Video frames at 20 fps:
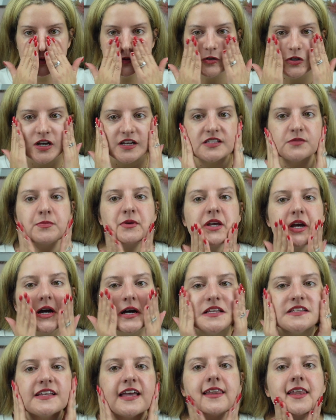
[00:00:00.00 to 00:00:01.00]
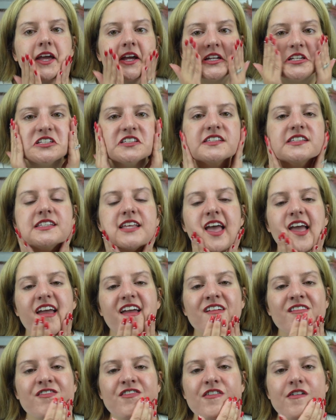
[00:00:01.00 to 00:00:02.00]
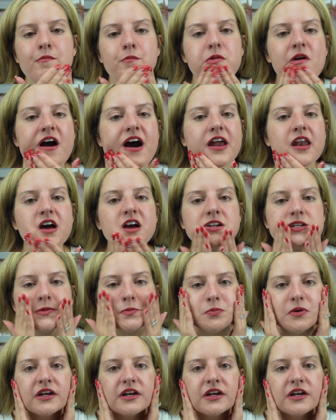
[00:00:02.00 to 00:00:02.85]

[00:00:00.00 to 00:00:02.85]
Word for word: just because I like to save product.